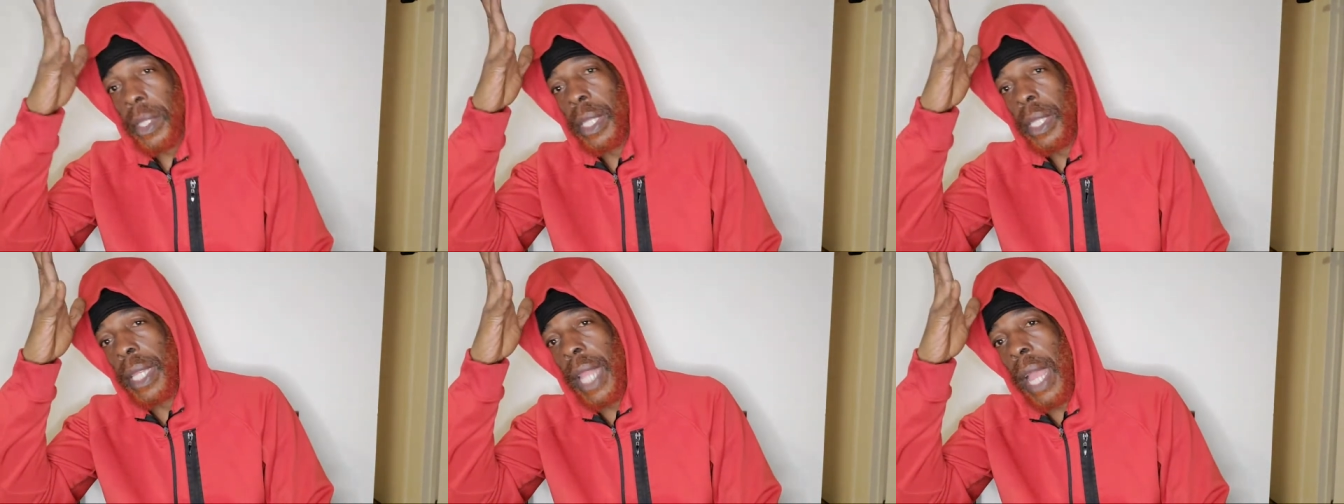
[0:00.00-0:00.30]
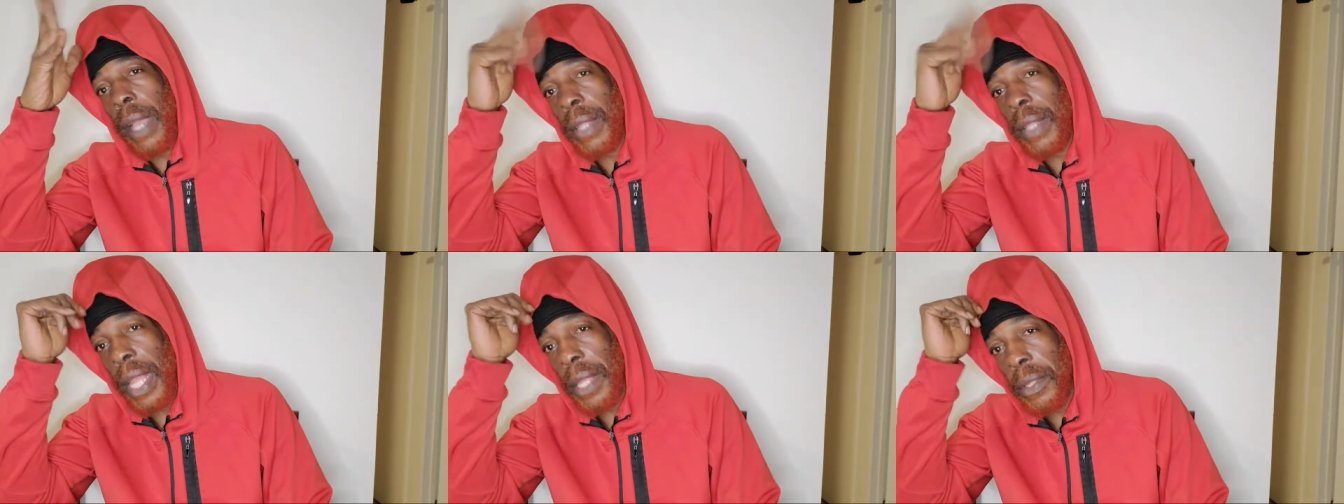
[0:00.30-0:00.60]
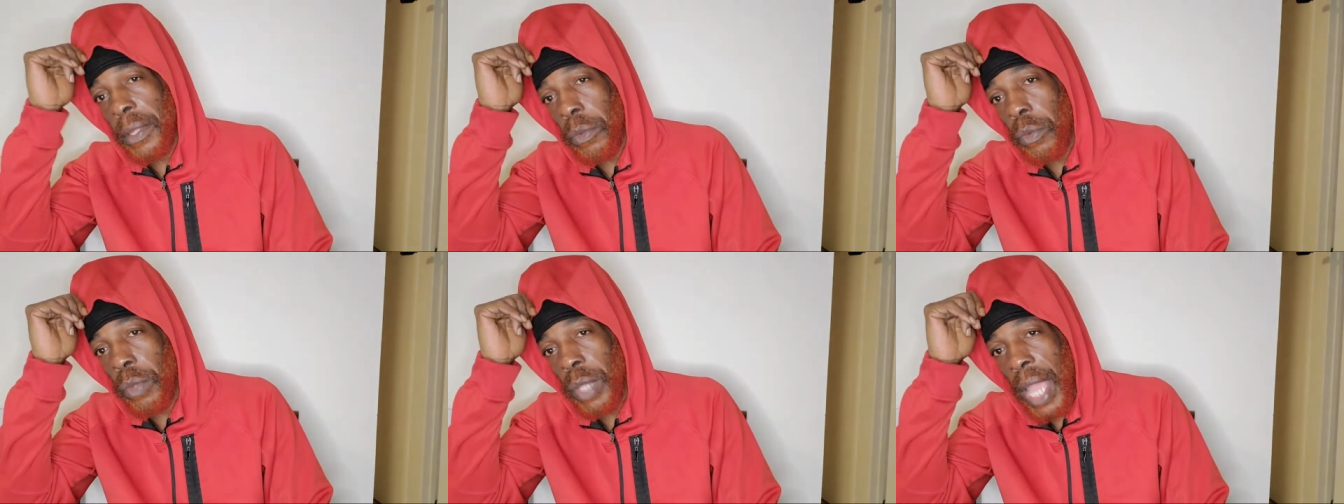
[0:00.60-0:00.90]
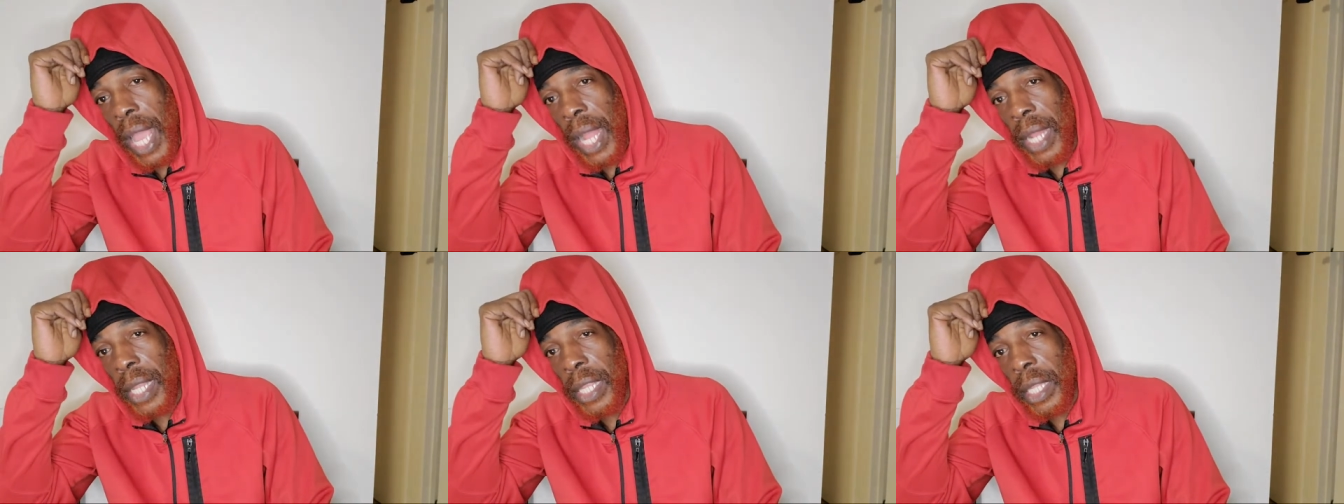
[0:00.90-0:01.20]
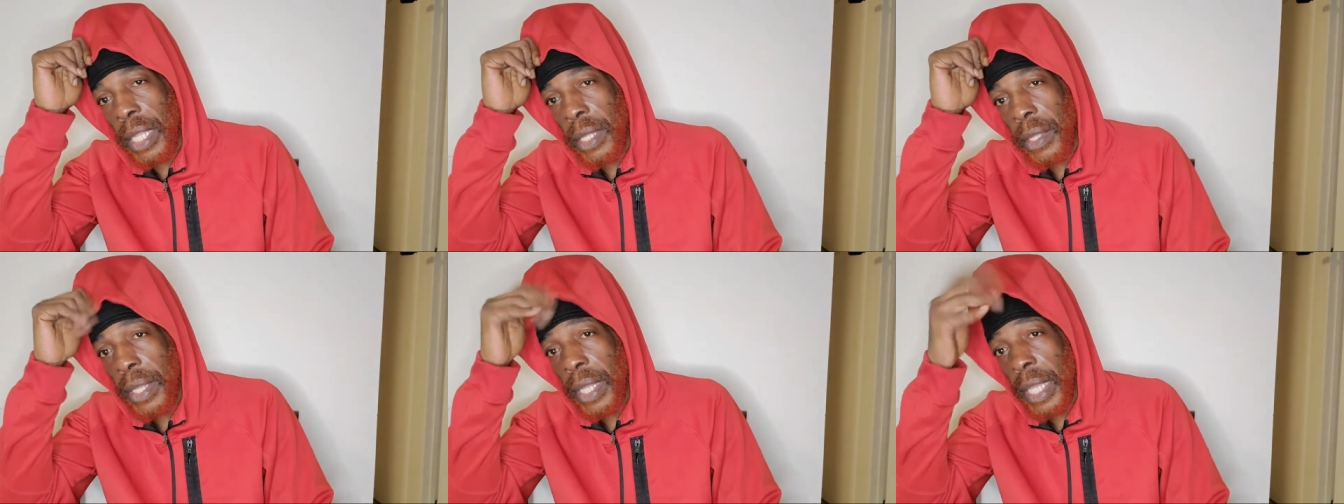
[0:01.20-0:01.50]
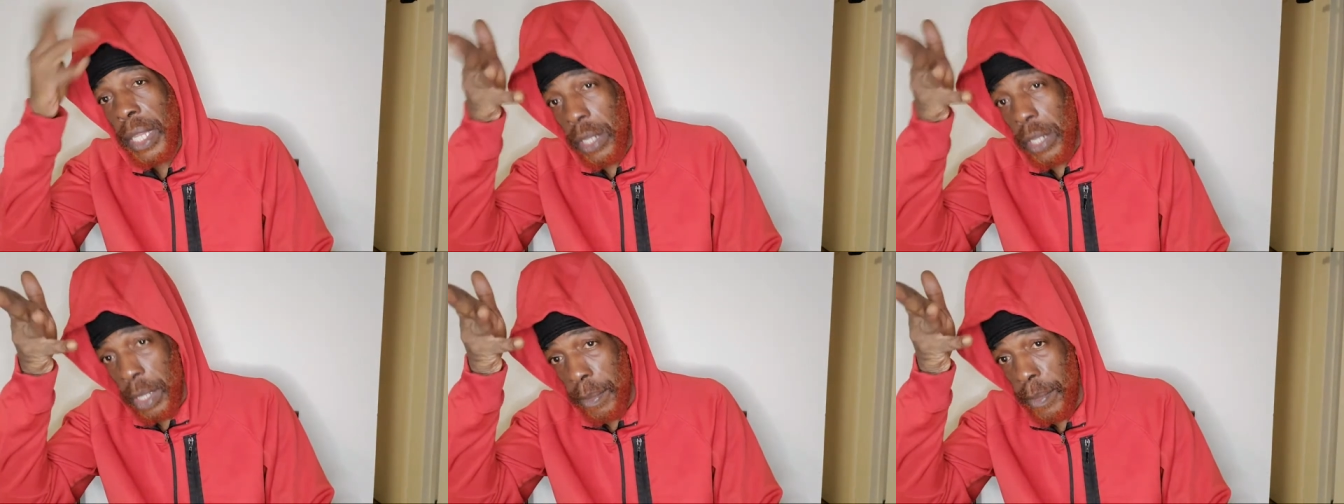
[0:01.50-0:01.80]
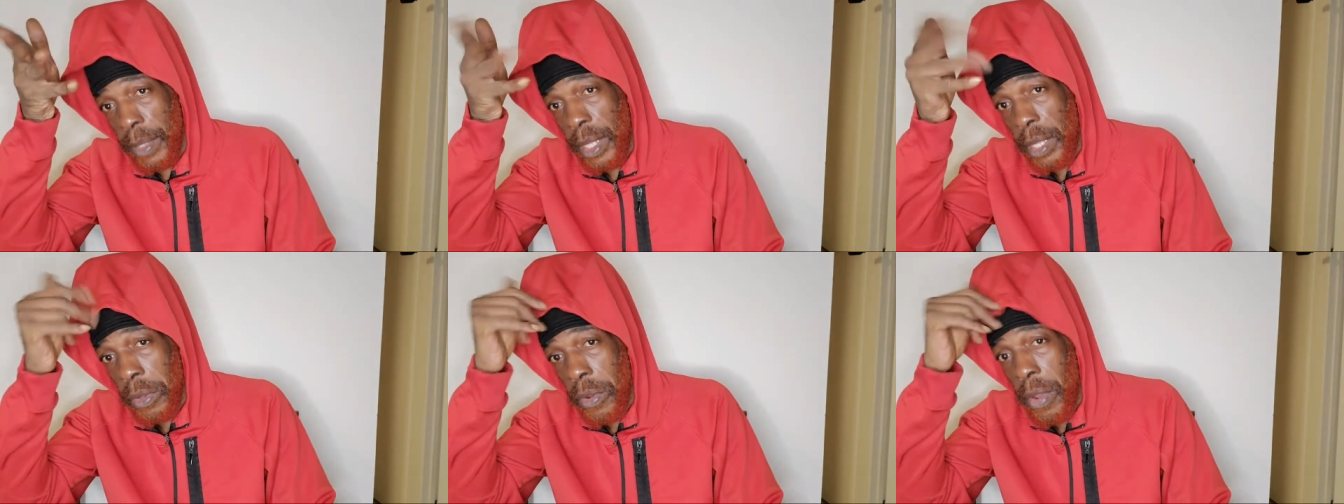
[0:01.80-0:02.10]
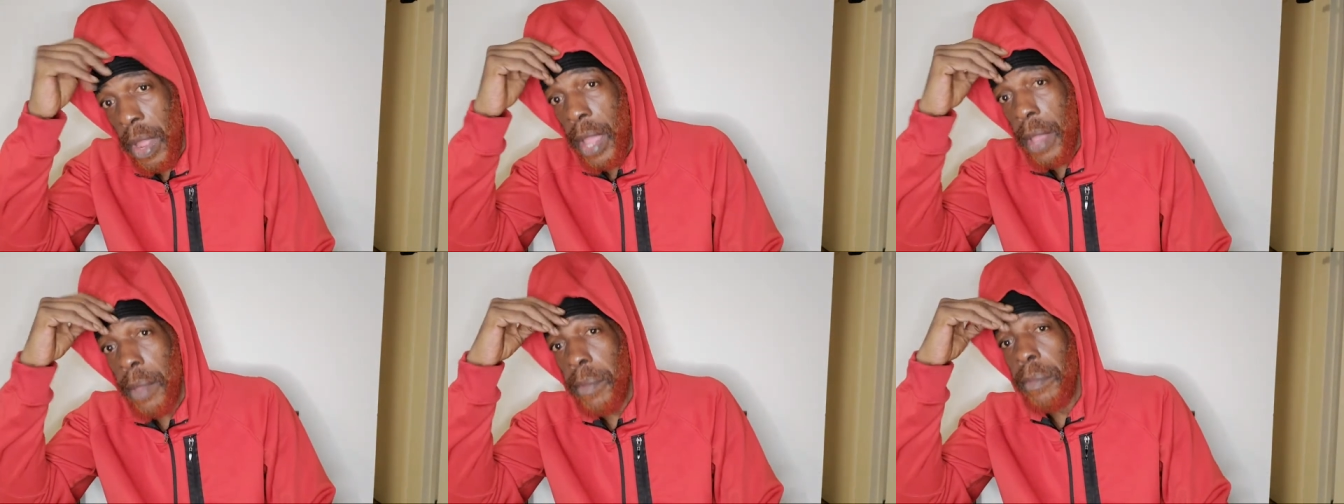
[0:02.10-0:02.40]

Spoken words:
Now that's the reality. They commit the crime.